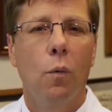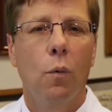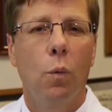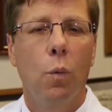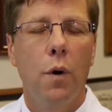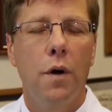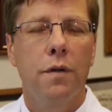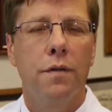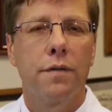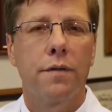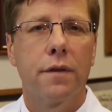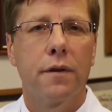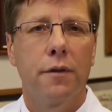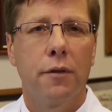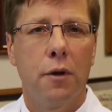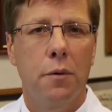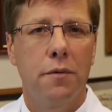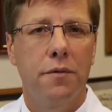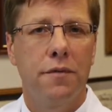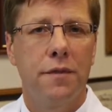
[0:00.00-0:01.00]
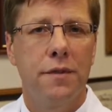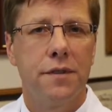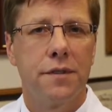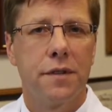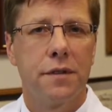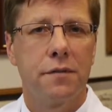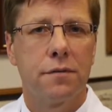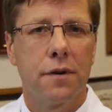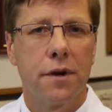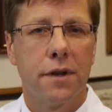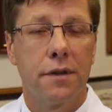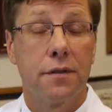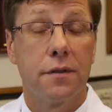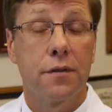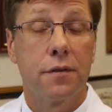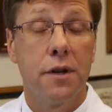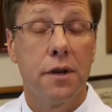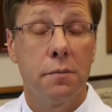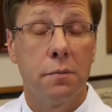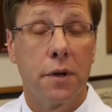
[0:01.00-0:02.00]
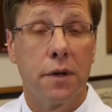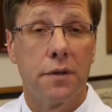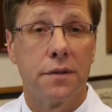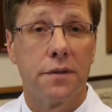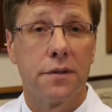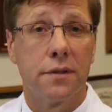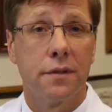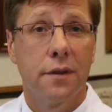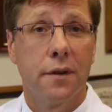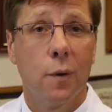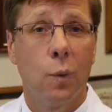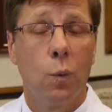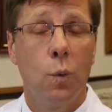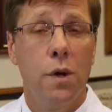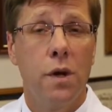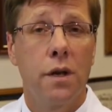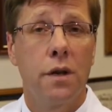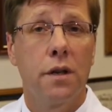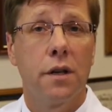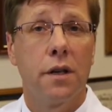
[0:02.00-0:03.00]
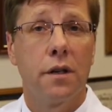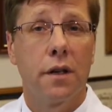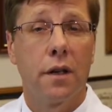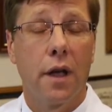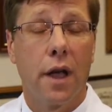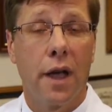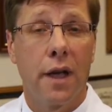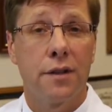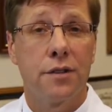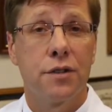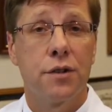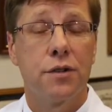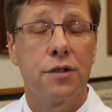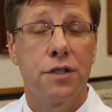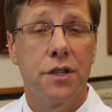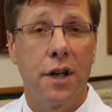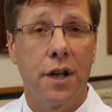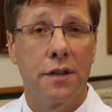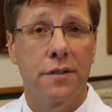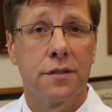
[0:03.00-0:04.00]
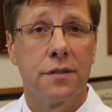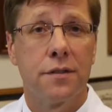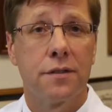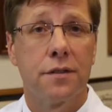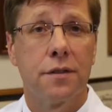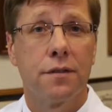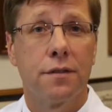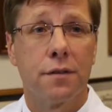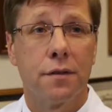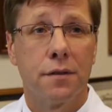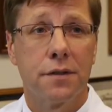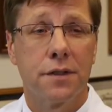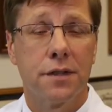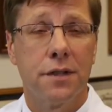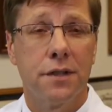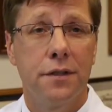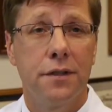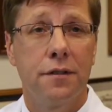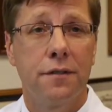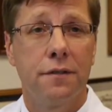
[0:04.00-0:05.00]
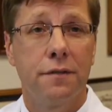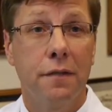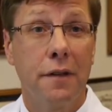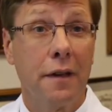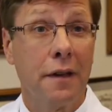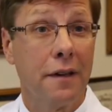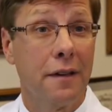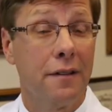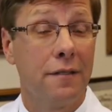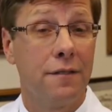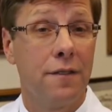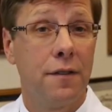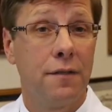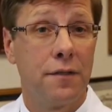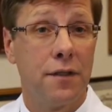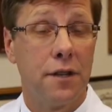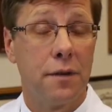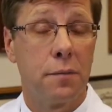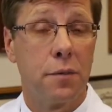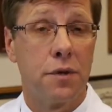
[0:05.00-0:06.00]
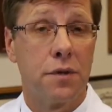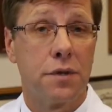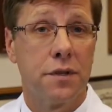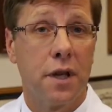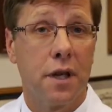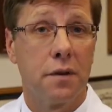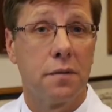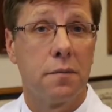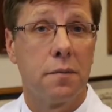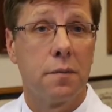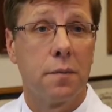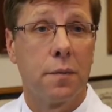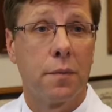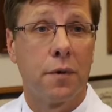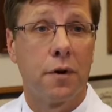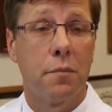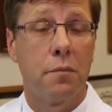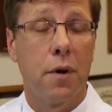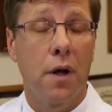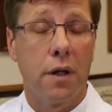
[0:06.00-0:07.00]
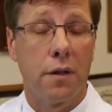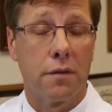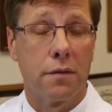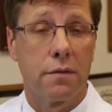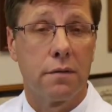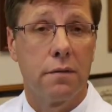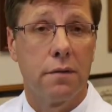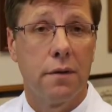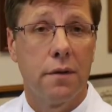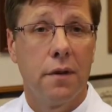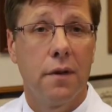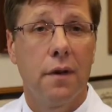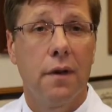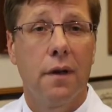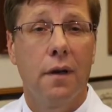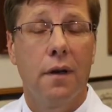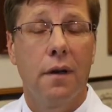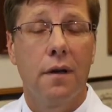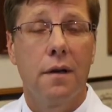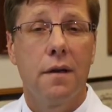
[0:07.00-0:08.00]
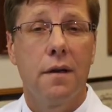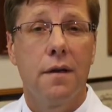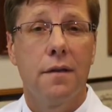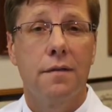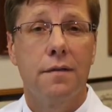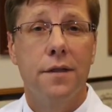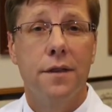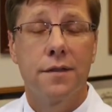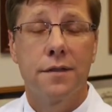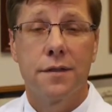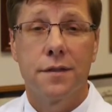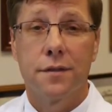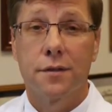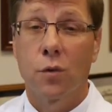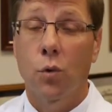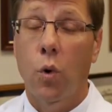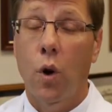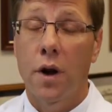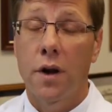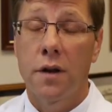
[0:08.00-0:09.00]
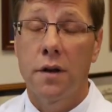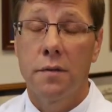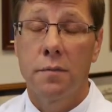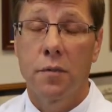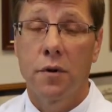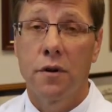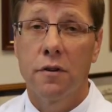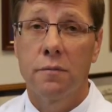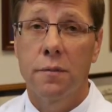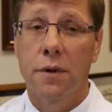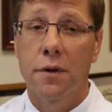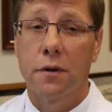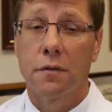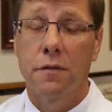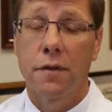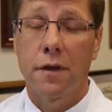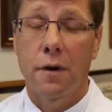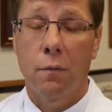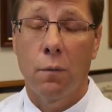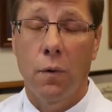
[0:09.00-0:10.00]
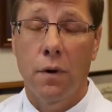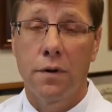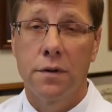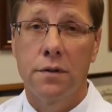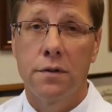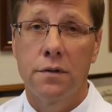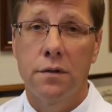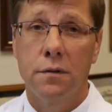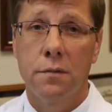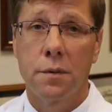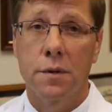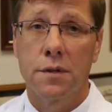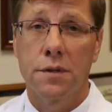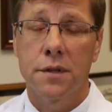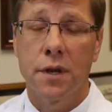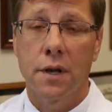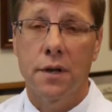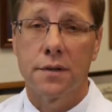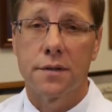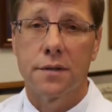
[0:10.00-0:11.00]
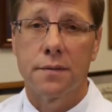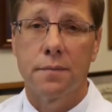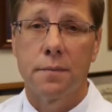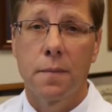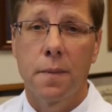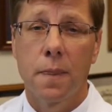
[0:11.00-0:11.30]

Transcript: With the clomiphene citrate treatment, we can enhance your chances to 13 to 15% per month. This is quite an improvement over that 1 to 2%.